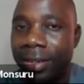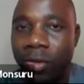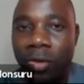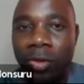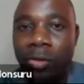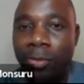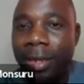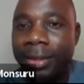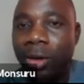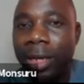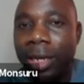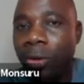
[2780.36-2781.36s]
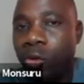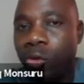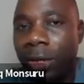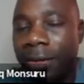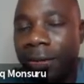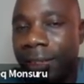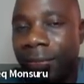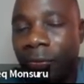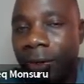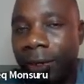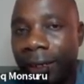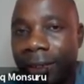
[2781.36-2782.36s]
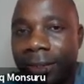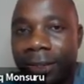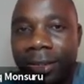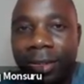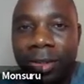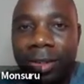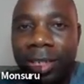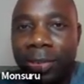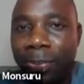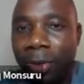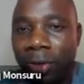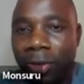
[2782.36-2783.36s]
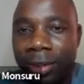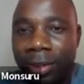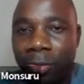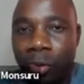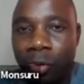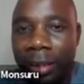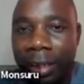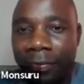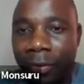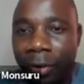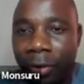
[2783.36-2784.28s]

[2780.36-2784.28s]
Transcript: So you may say, okay, you want to increase it further. This plus will do that for